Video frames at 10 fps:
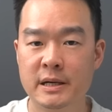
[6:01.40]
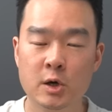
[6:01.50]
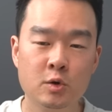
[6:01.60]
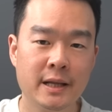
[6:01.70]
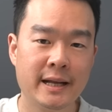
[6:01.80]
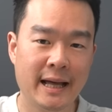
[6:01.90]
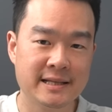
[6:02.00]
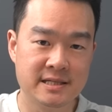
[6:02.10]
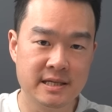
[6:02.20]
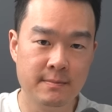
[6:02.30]
but don't let
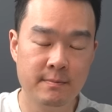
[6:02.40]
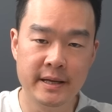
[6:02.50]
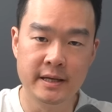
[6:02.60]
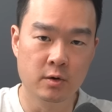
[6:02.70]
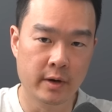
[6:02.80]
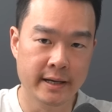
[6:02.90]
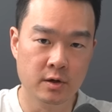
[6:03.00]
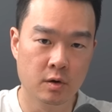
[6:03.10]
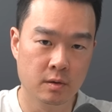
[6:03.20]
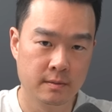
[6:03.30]
Etsy be your end
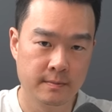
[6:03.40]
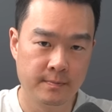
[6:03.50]
goal.